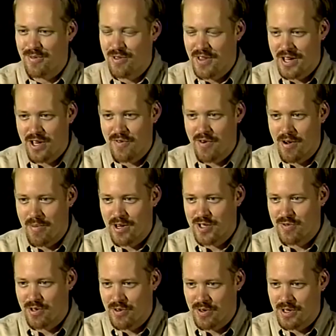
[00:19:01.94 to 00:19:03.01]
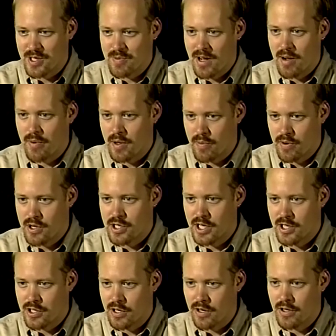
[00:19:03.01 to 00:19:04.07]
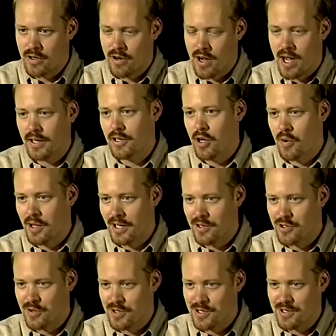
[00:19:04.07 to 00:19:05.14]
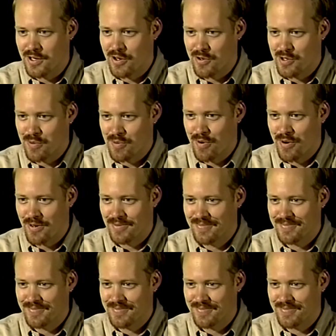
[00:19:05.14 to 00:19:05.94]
Well, thank you very much for doing this, Bob. We appreciate your ongoing interest and your support.